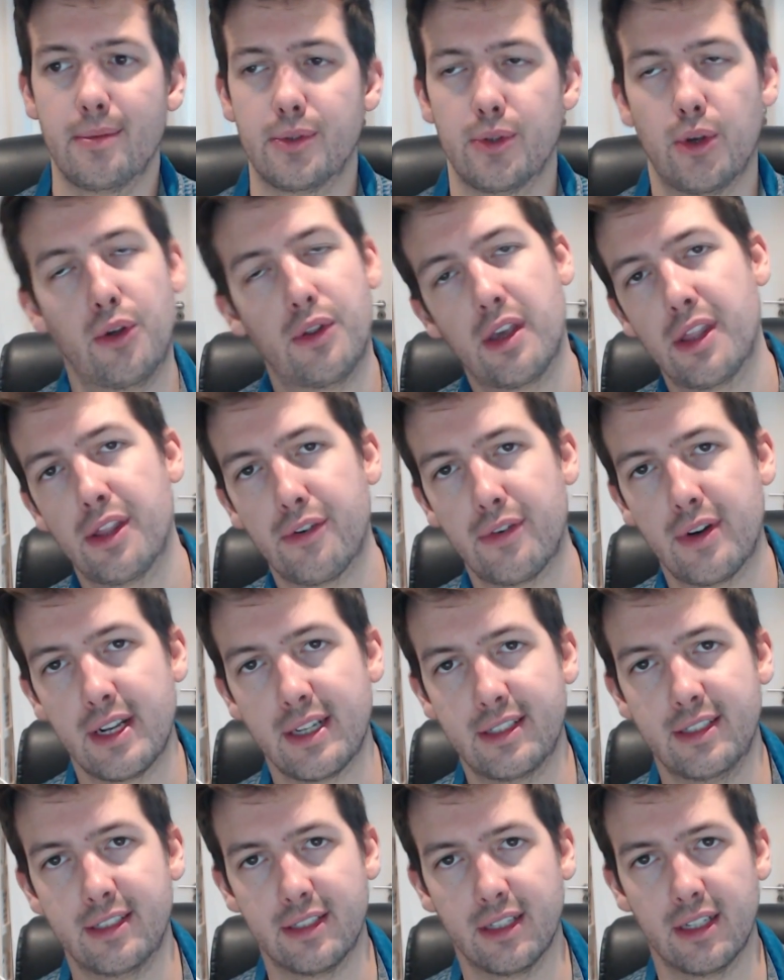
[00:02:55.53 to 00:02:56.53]
All the other
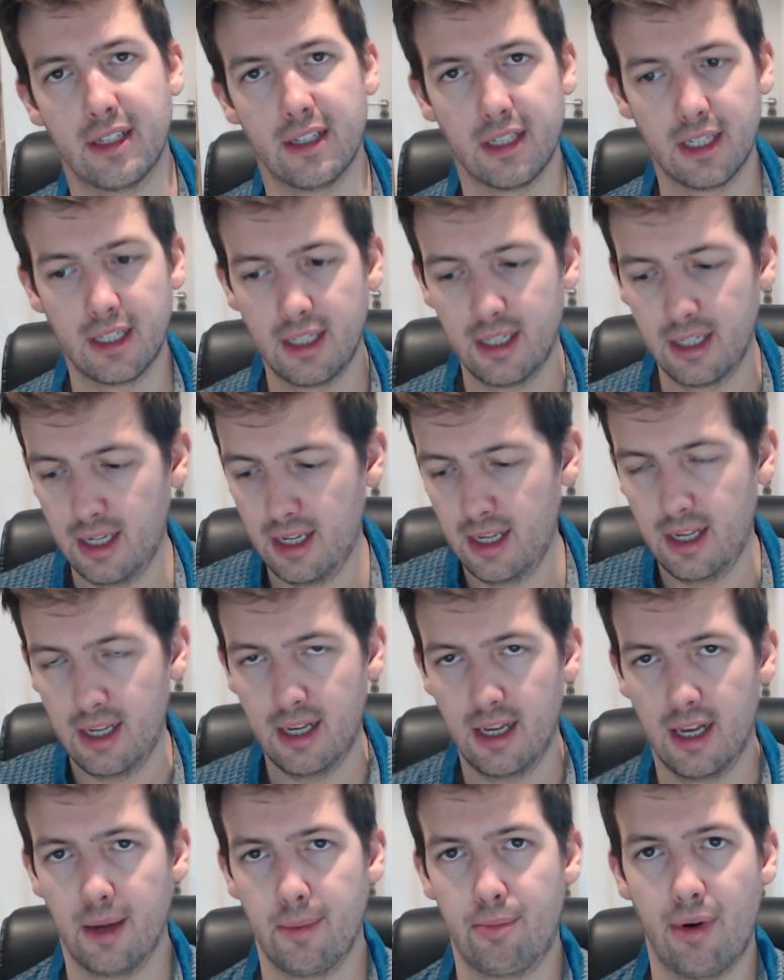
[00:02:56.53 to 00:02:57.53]
races are
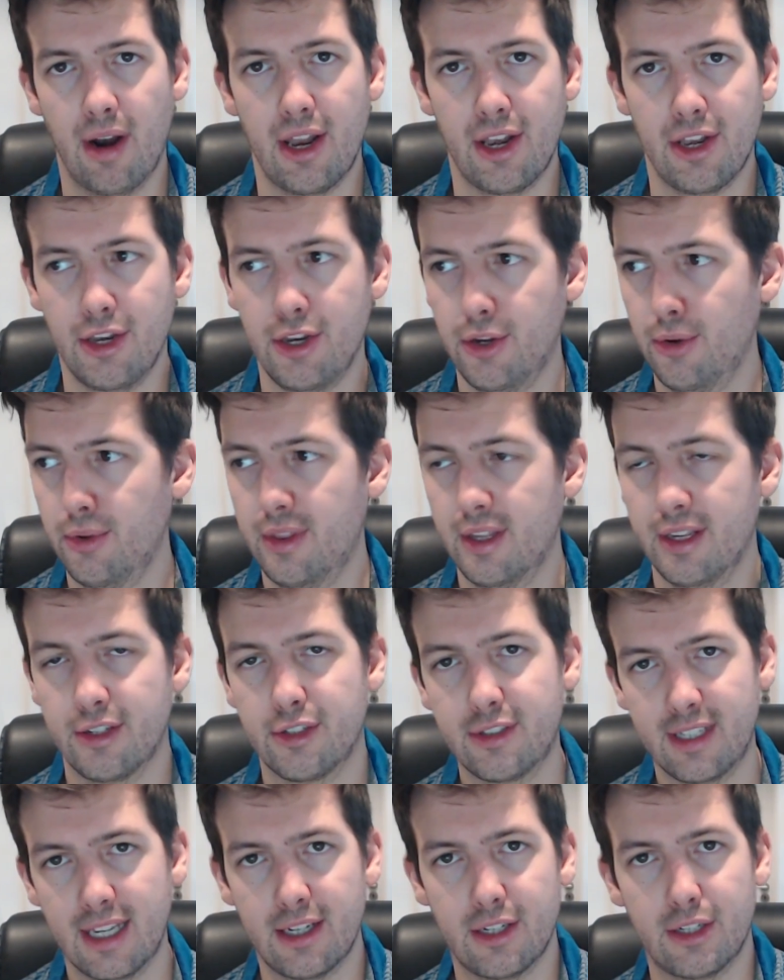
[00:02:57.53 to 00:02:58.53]
brand new. There's
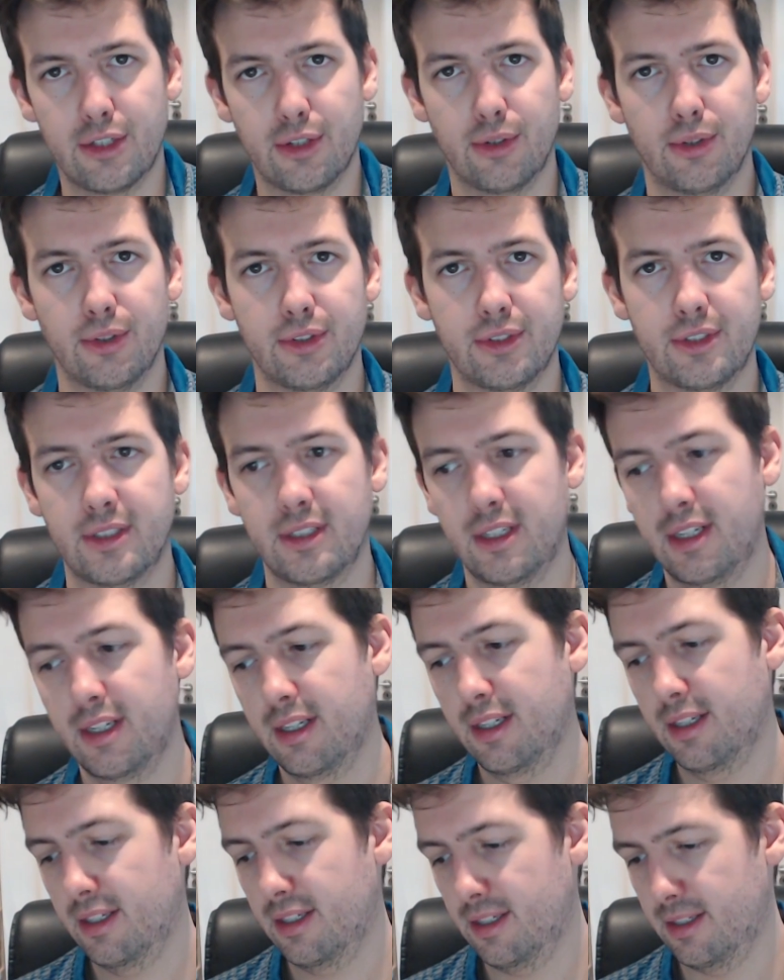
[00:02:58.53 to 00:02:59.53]
centaurs
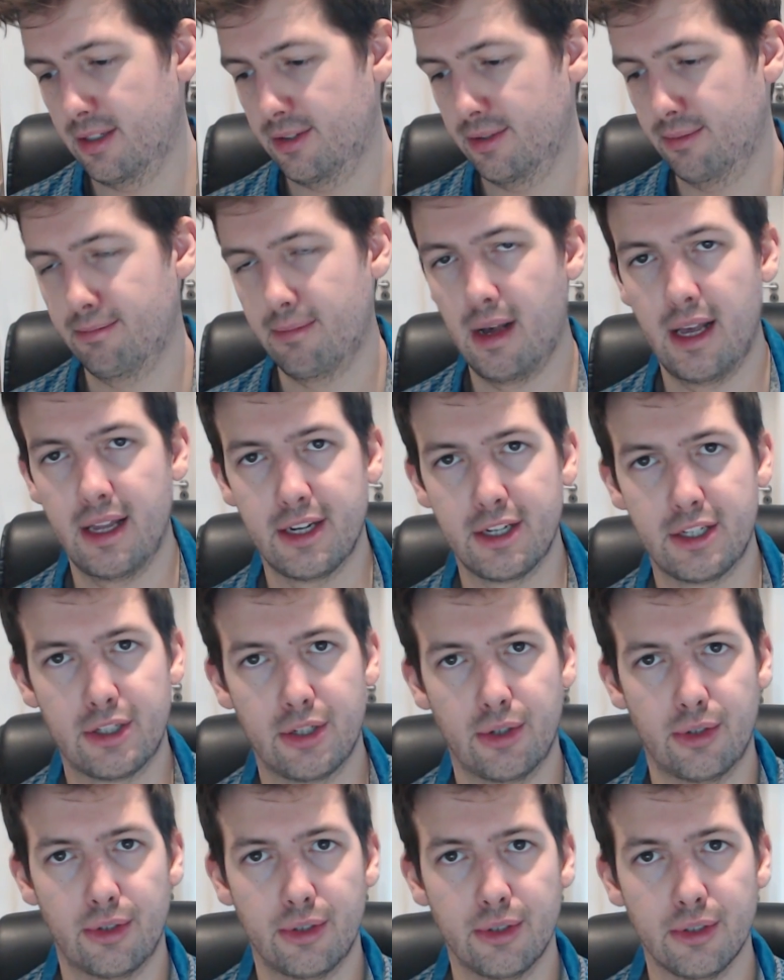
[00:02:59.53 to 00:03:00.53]
and
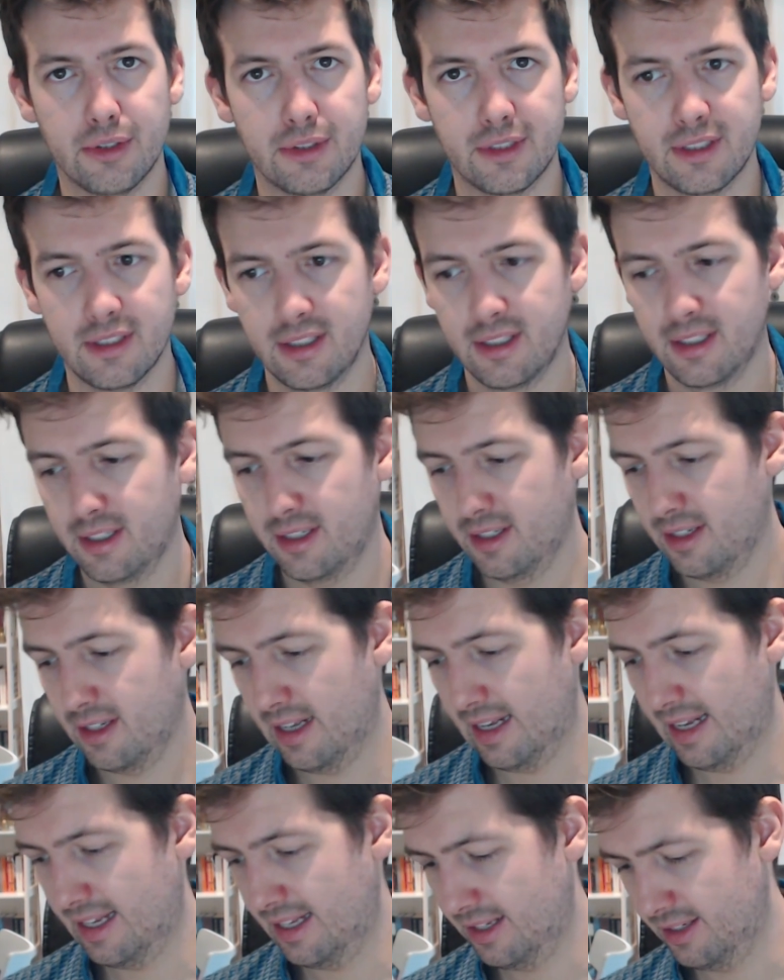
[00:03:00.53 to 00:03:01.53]
minotaurs
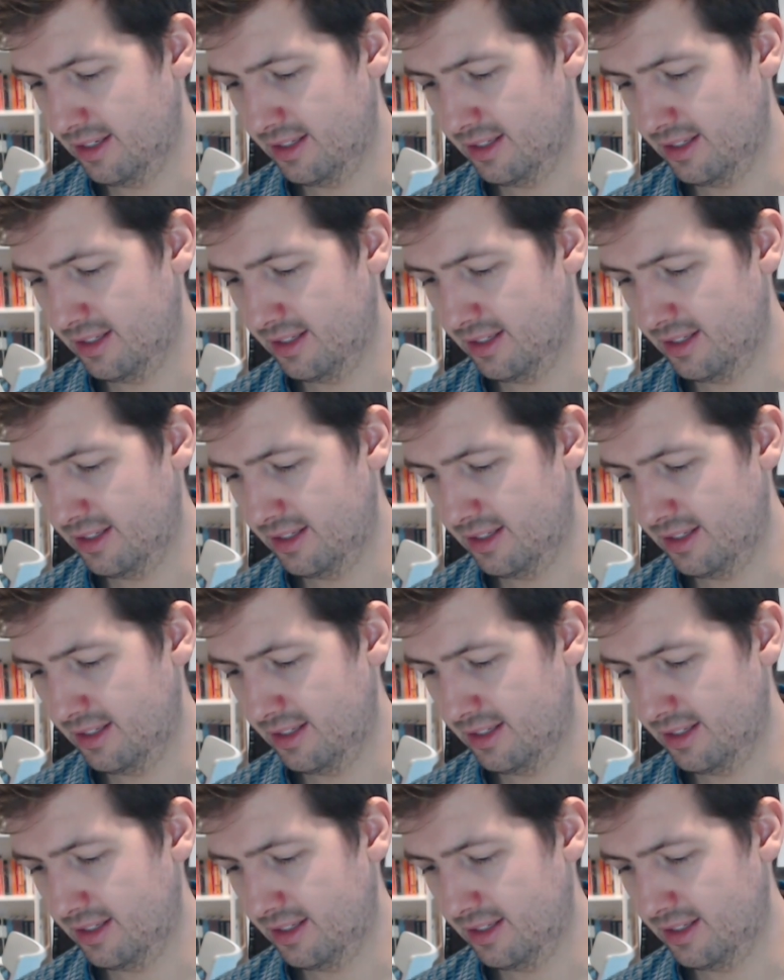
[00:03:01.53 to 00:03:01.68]
and